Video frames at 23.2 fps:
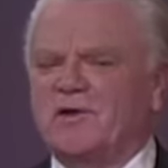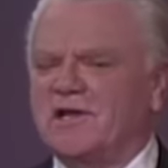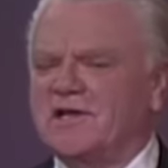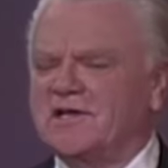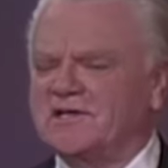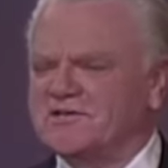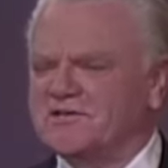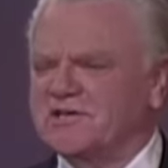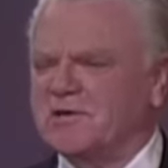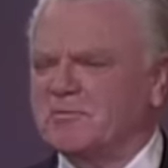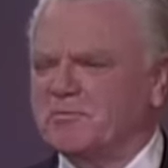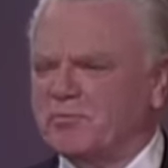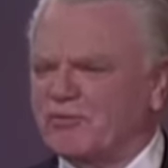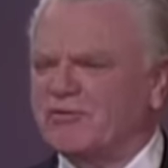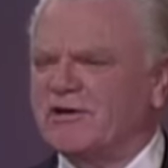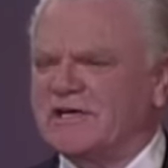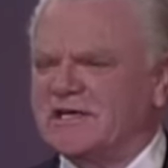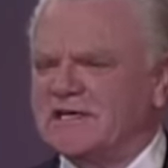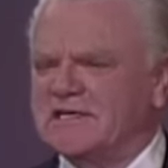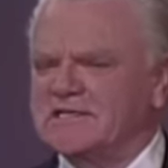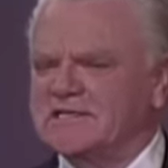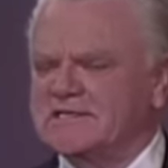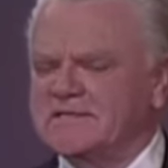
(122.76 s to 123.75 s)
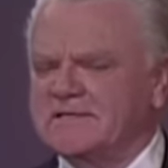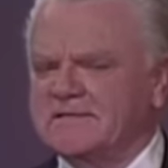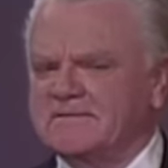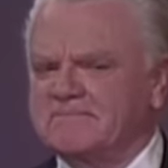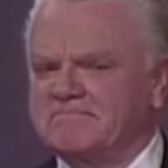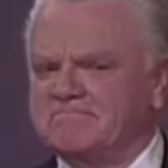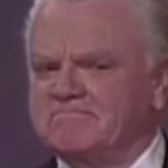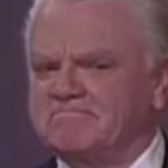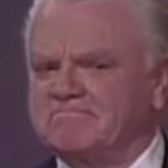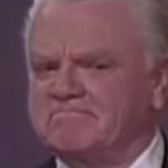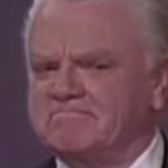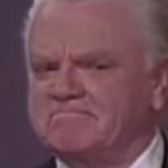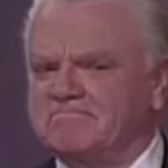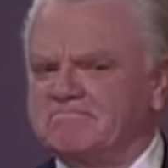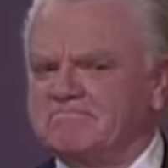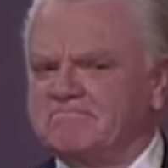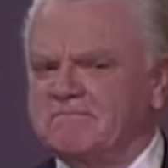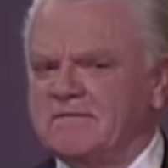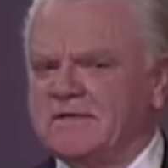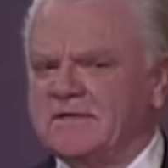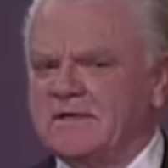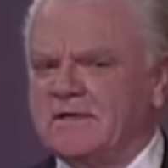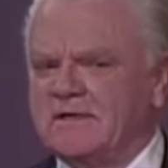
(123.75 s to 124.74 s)
plus caprice,
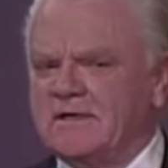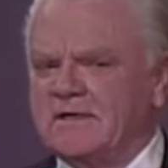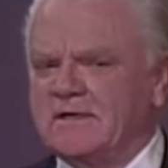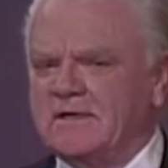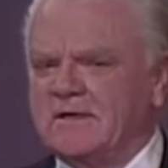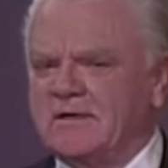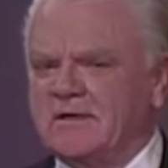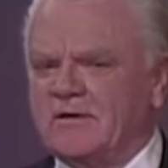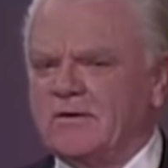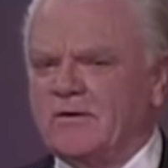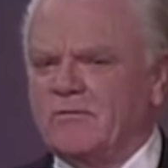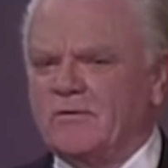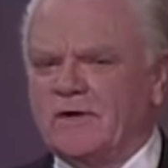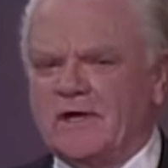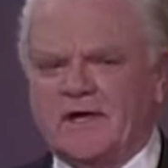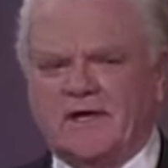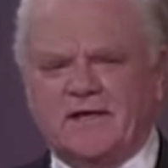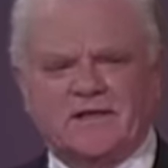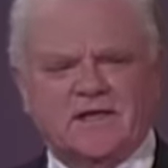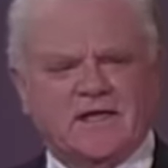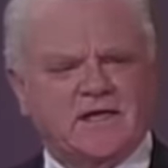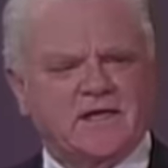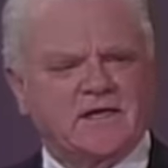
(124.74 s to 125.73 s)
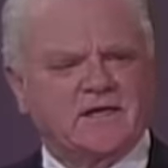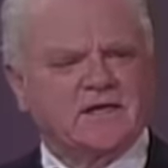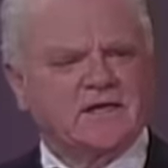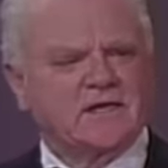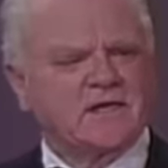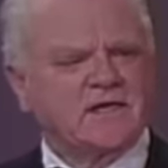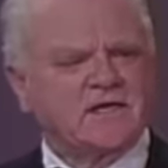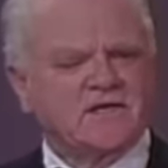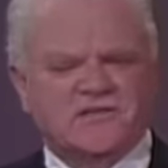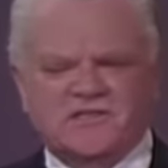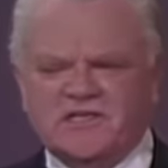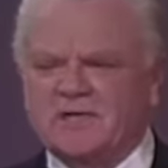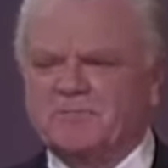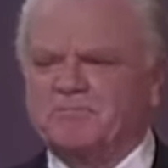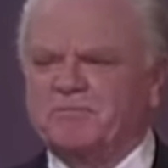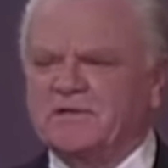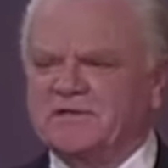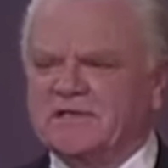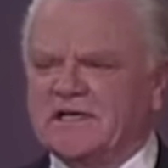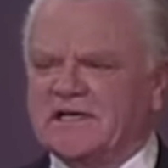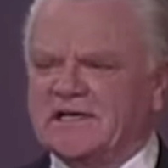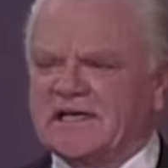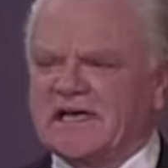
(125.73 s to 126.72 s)
where the
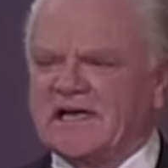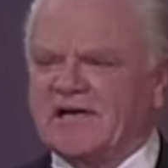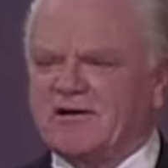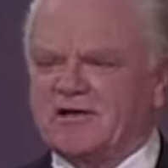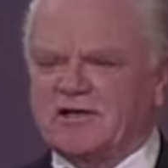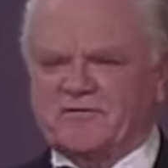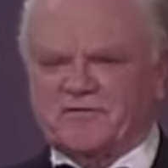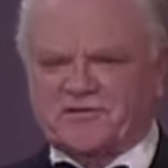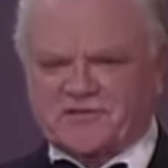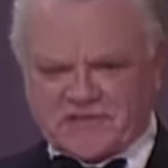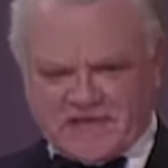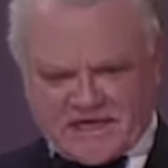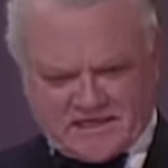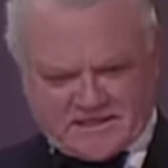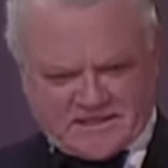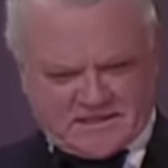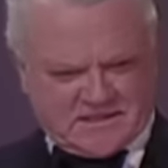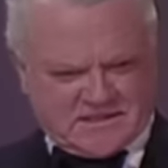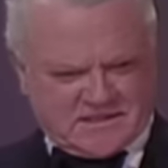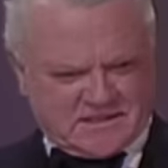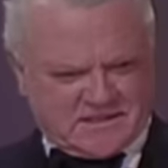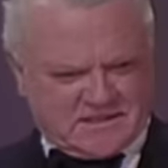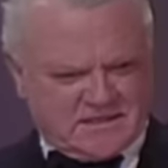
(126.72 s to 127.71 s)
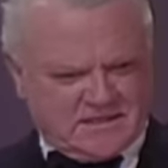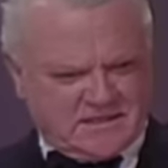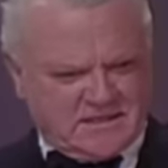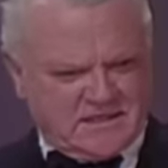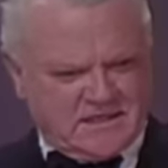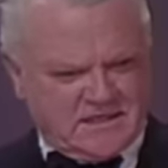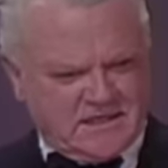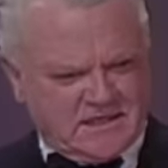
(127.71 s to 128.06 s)
simple declarative sentence